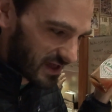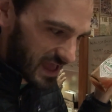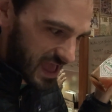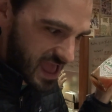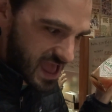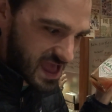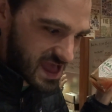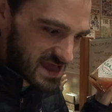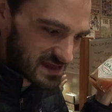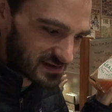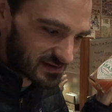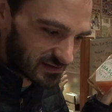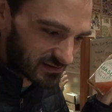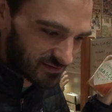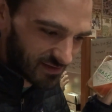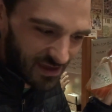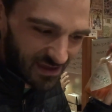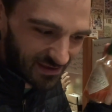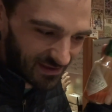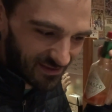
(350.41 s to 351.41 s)
and
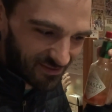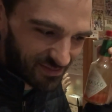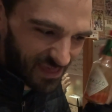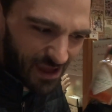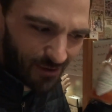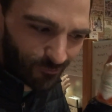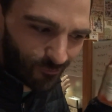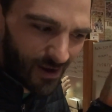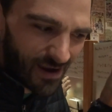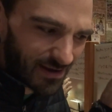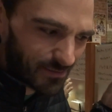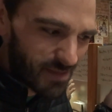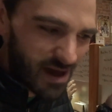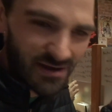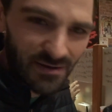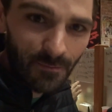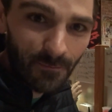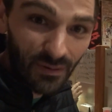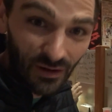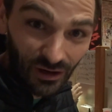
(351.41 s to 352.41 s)
like it's that right
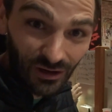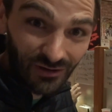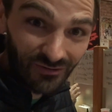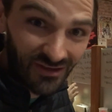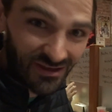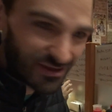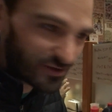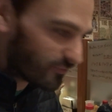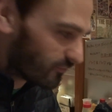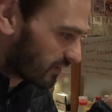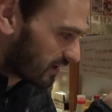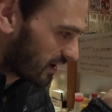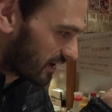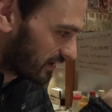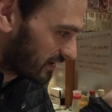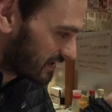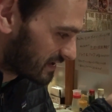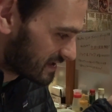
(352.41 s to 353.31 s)
amount of burn that you want.